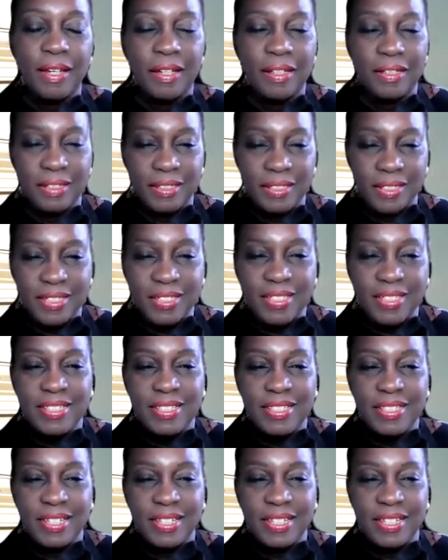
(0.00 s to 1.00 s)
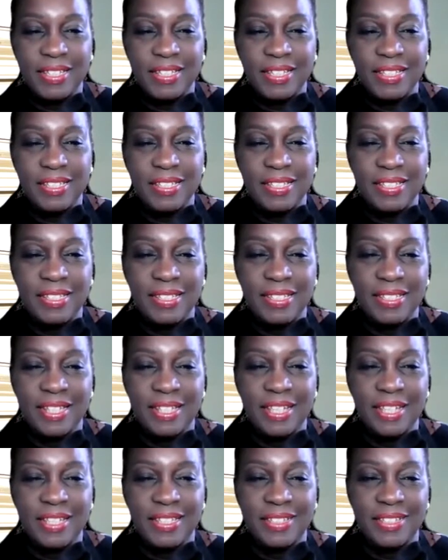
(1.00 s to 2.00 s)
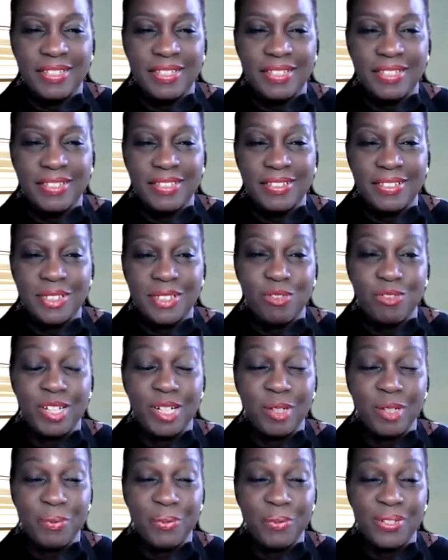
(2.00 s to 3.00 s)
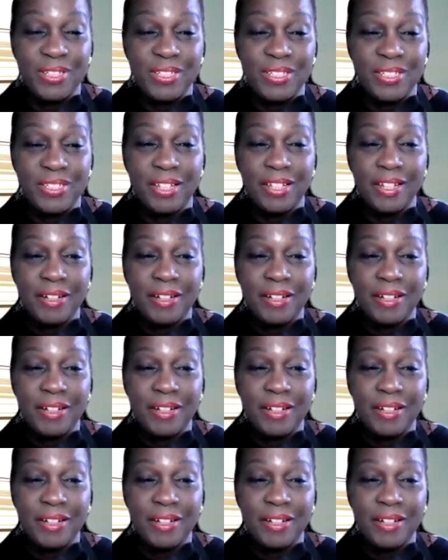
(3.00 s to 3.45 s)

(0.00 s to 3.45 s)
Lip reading: Onions, yes. This is nice. This looks really pretty.